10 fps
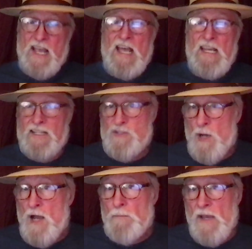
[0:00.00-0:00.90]
'cause
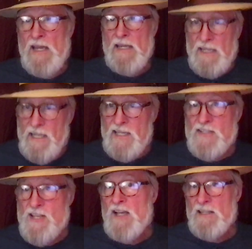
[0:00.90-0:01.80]
Trump
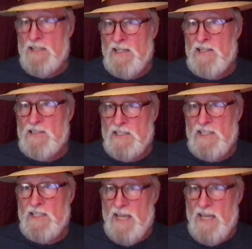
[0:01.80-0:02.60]
is guilty